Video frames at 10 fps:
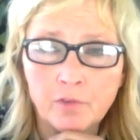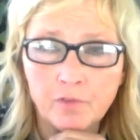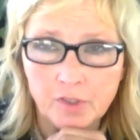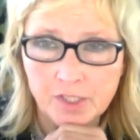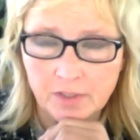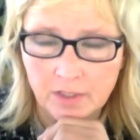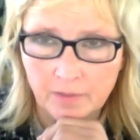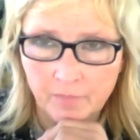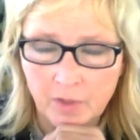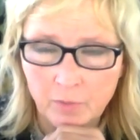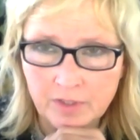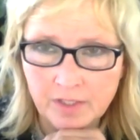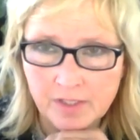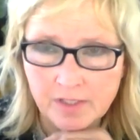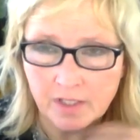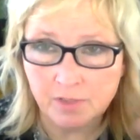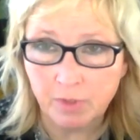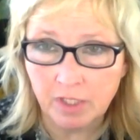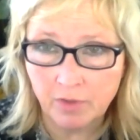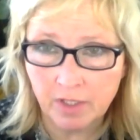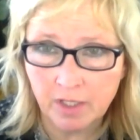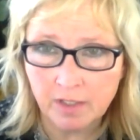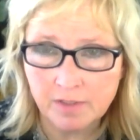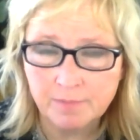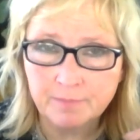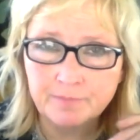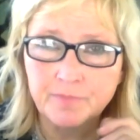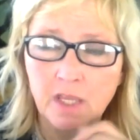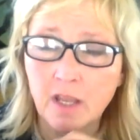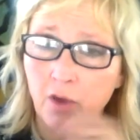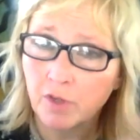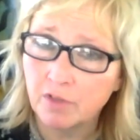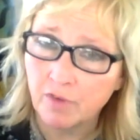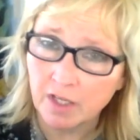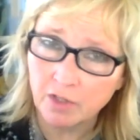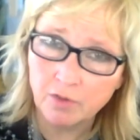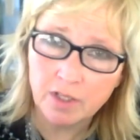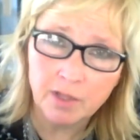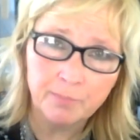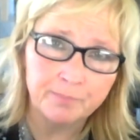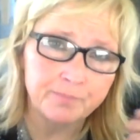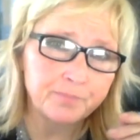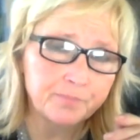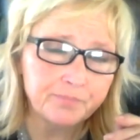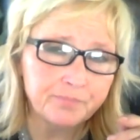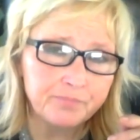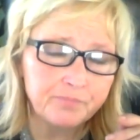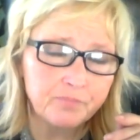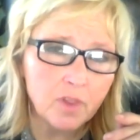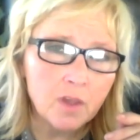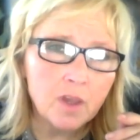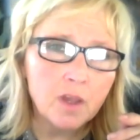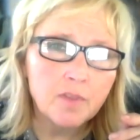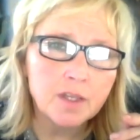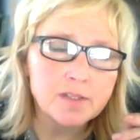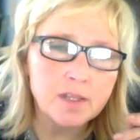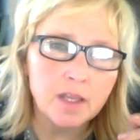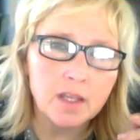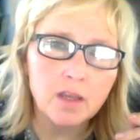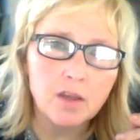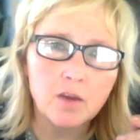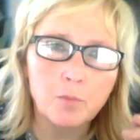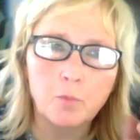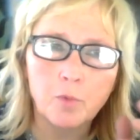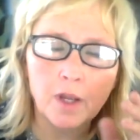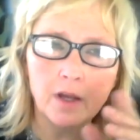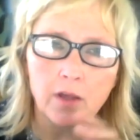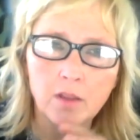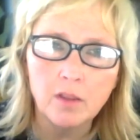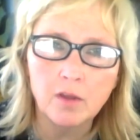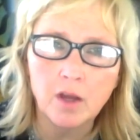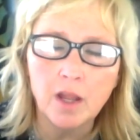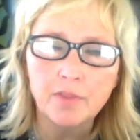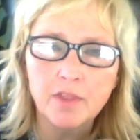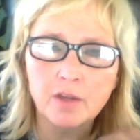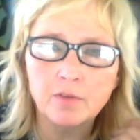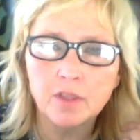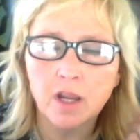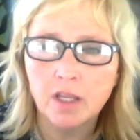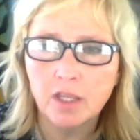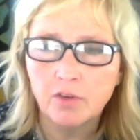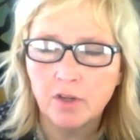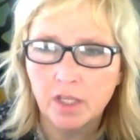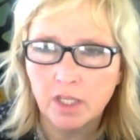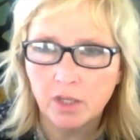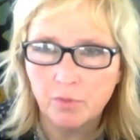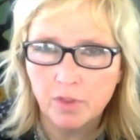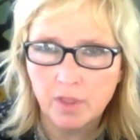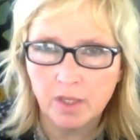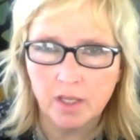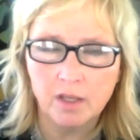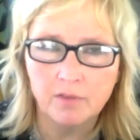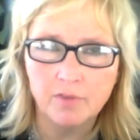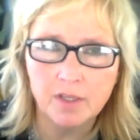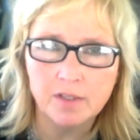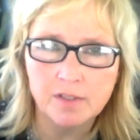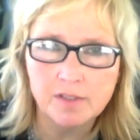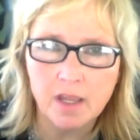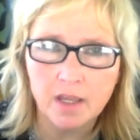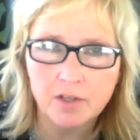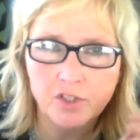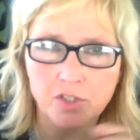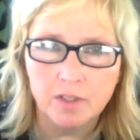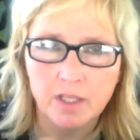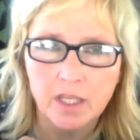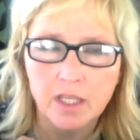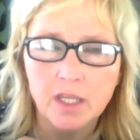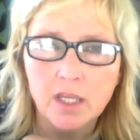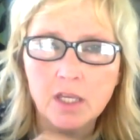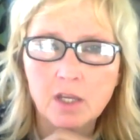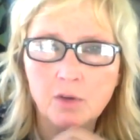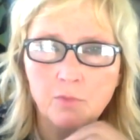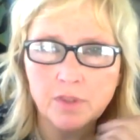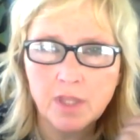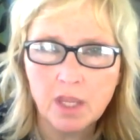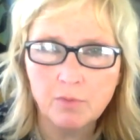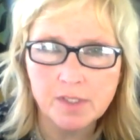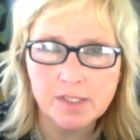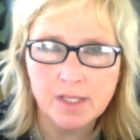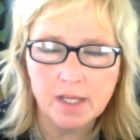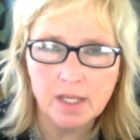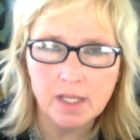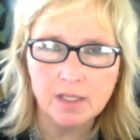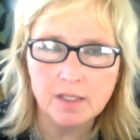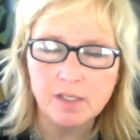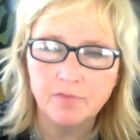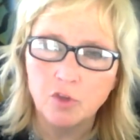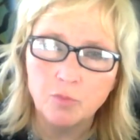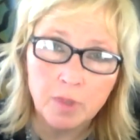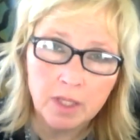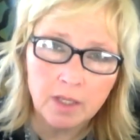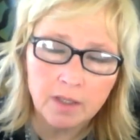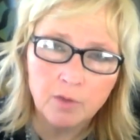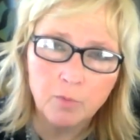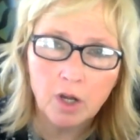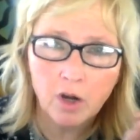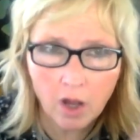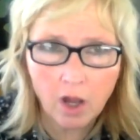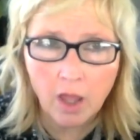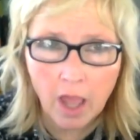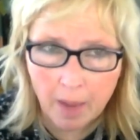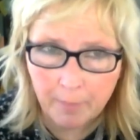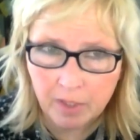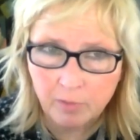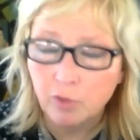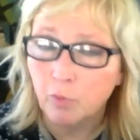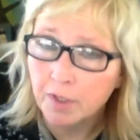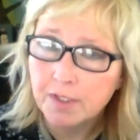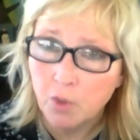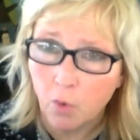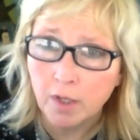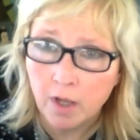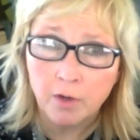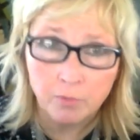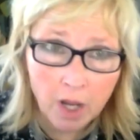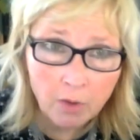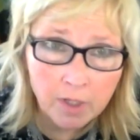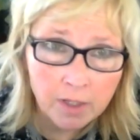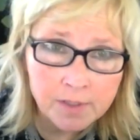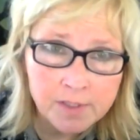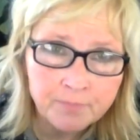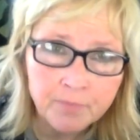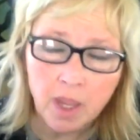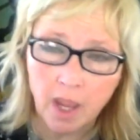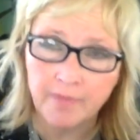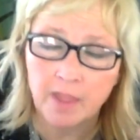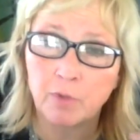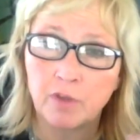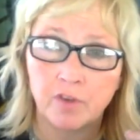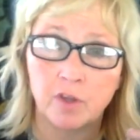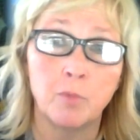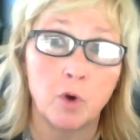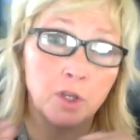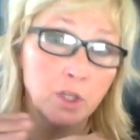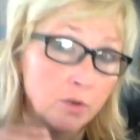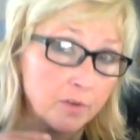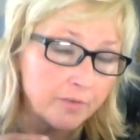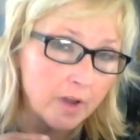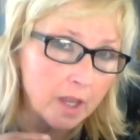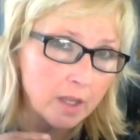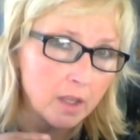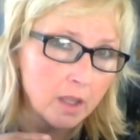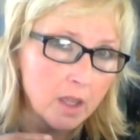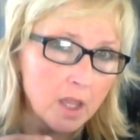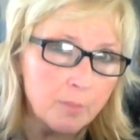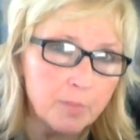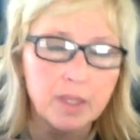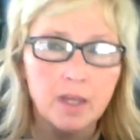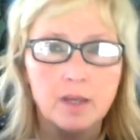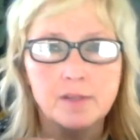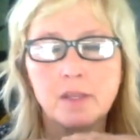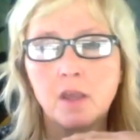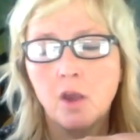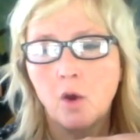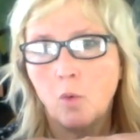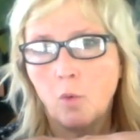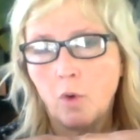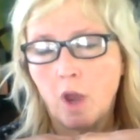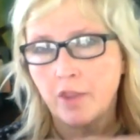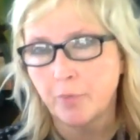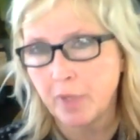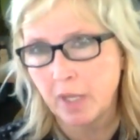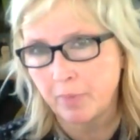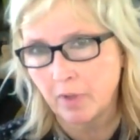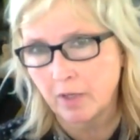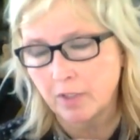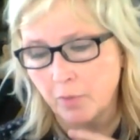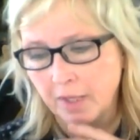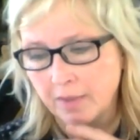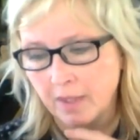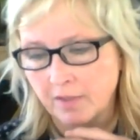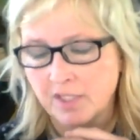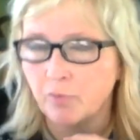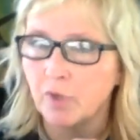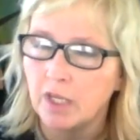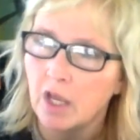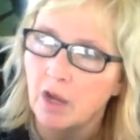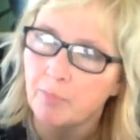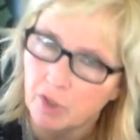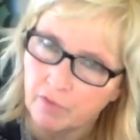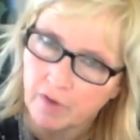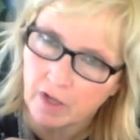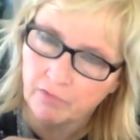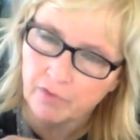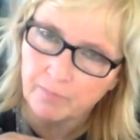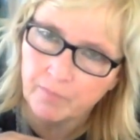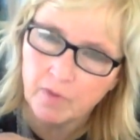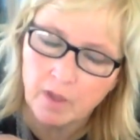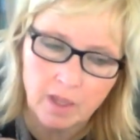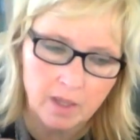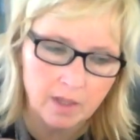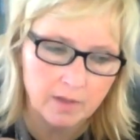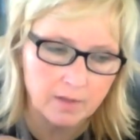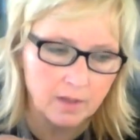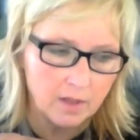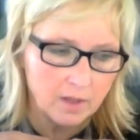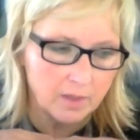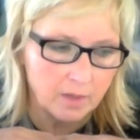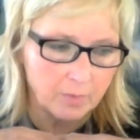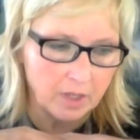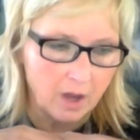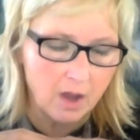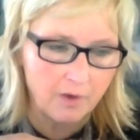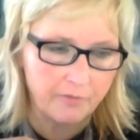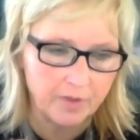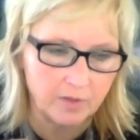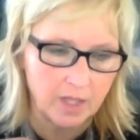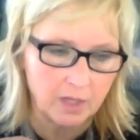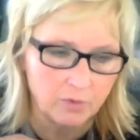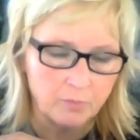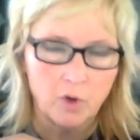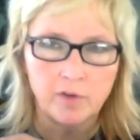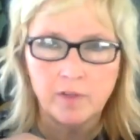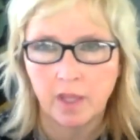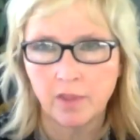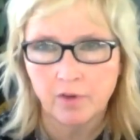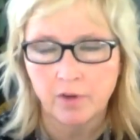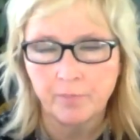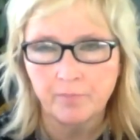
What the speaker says: Firstly, they want to discuss what unity is and how you define unity. They said, well, I think the kind of unity you were thinking of is actually what they would say is, if you mean that we are all happy with what is going on around us, and then we feel more unified because other people are doing things that we approve of, and then we all feel like we're more together.